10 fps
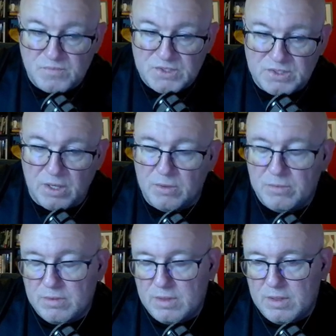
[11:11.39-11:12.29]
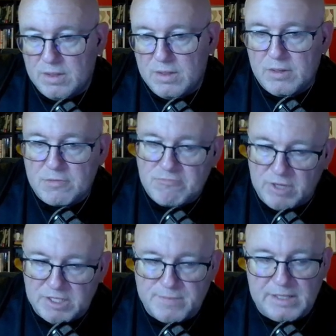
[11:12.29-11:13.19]
So
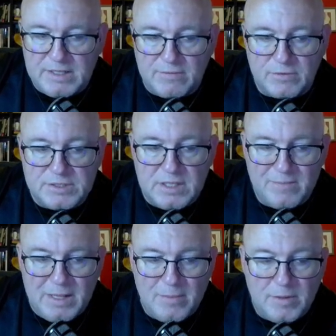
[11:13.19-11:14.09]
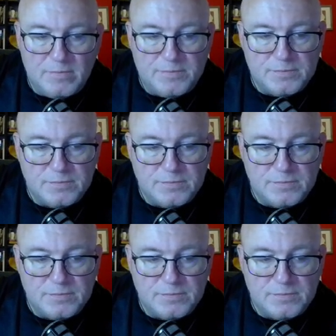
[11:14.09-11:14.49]
let's make that first step happen.